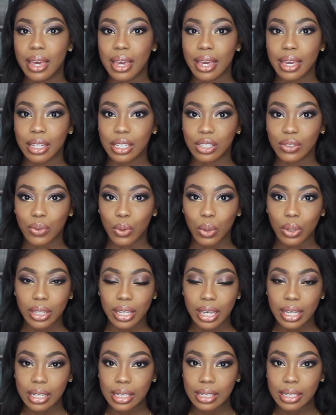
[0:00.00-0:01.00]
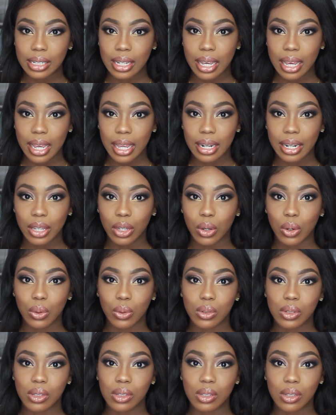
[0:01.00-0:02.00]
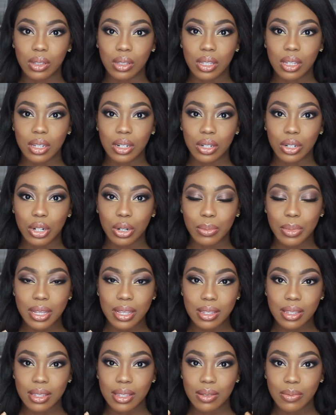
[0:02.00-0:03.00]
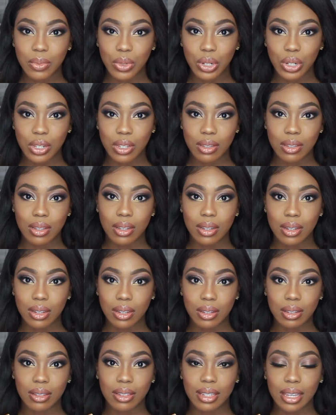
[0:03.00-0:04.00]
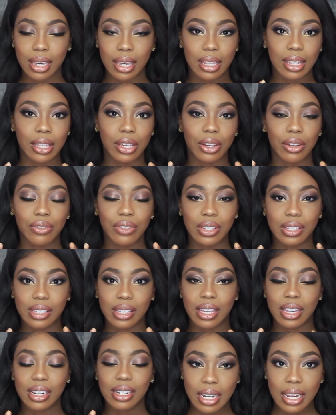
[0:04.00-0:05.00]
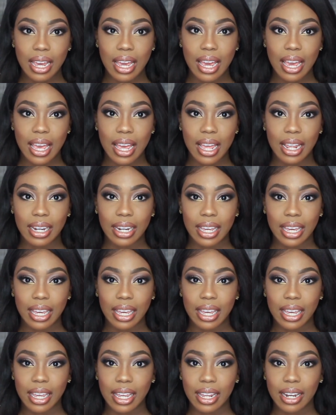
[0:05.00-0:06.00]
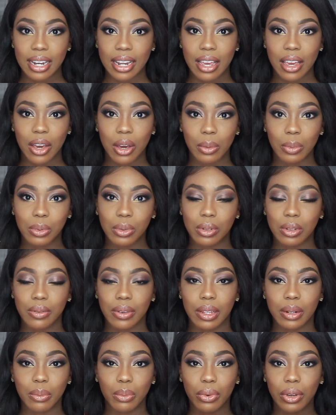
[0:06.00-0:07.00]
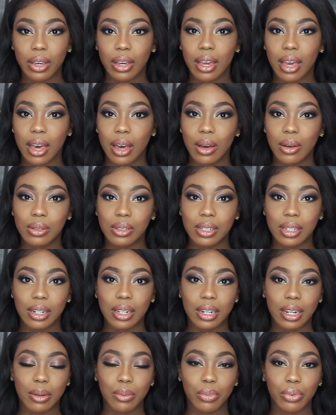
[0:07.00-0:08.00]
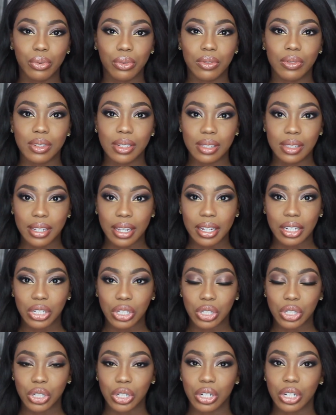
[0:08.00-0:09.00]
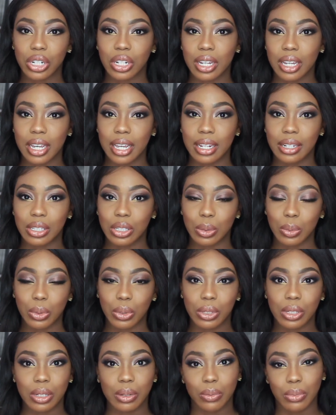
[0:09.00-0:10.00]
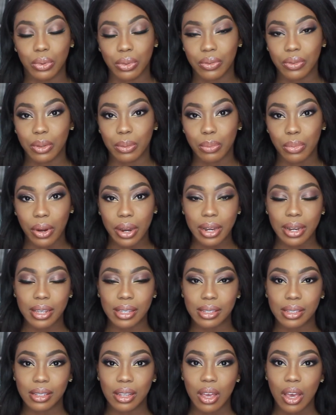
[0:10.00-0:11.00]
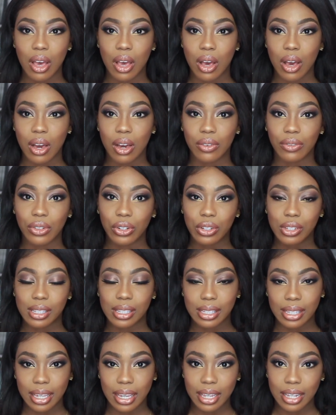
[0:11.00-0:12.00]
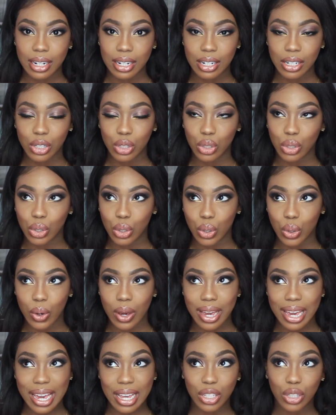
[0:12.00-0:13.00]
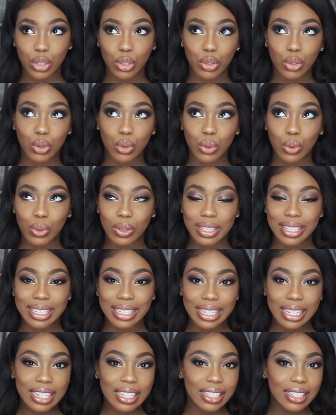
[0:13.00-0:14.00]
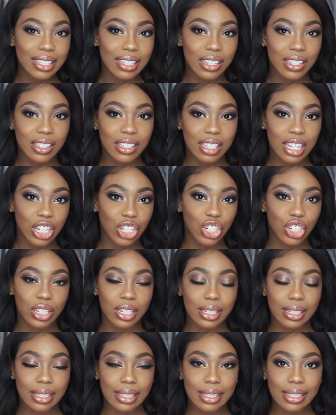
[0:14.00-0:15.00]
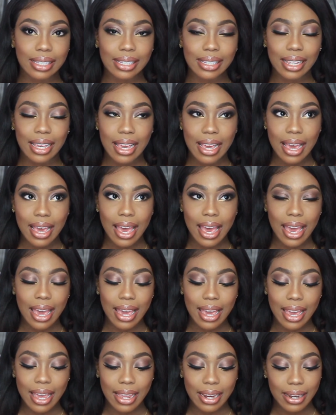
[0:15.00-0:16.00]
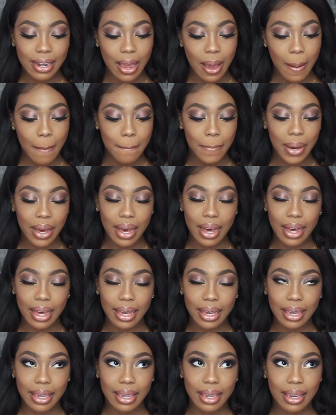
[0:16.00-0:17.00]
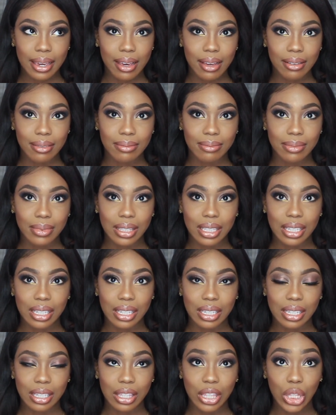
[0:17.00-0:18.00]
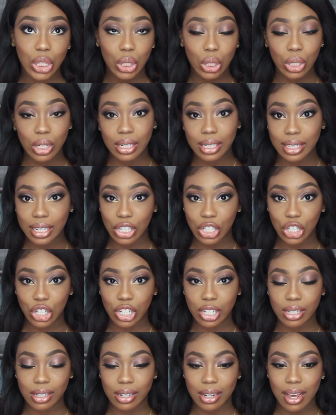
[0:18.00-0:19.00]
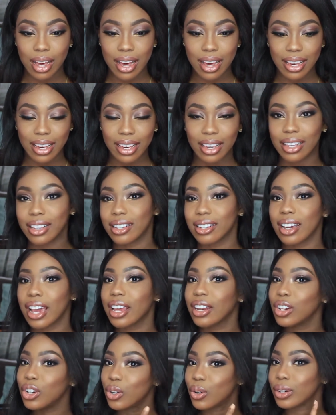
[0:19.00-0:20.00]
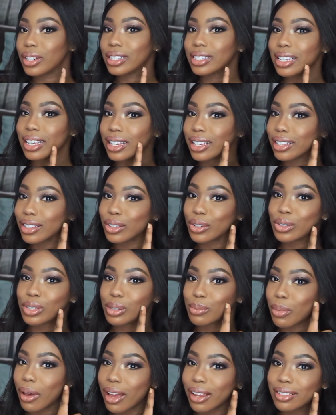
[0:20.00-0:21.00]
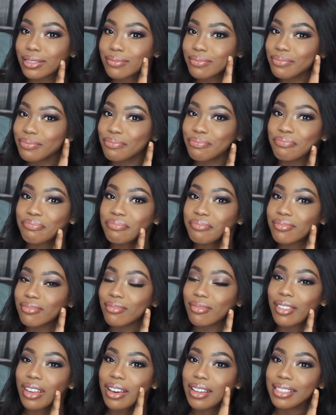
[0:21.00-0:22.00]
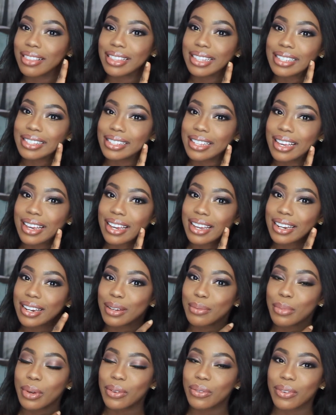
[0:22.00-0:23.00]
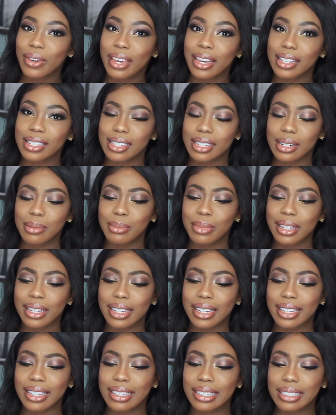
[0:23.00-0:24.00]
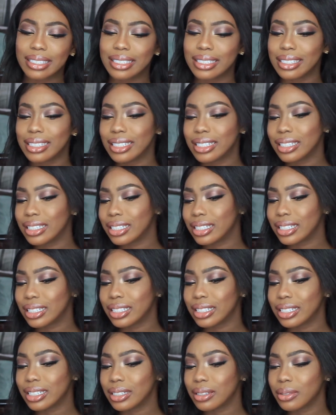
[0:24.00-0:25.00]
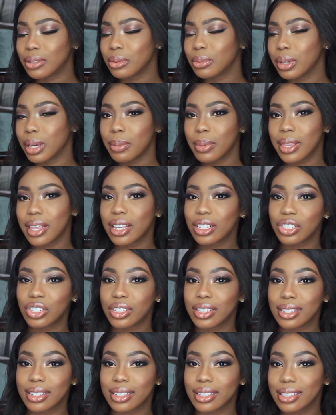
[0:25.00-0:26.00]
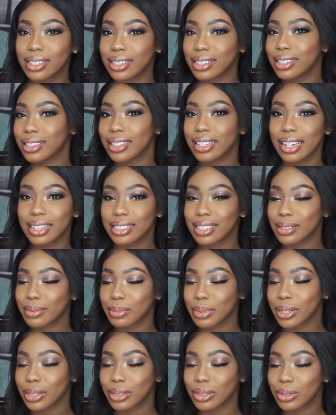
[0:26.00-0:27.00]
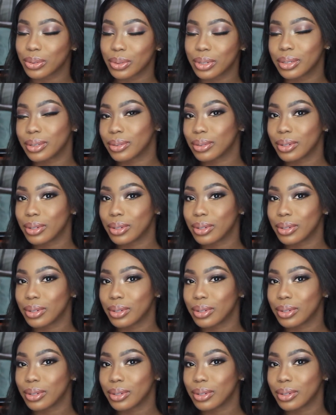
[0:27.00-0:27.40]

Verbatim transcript: exfoliant, and it goes to the dermis, which is the second layer of the skin, and it helps prevent breakouts, and it improves the texture, and it's supposed to improve the brightness of your skin. So I had to do six sessions and by the third session I kind of noticed like a little spot on this side of my face and I'm like oh, maybe that's just the lactic peel doing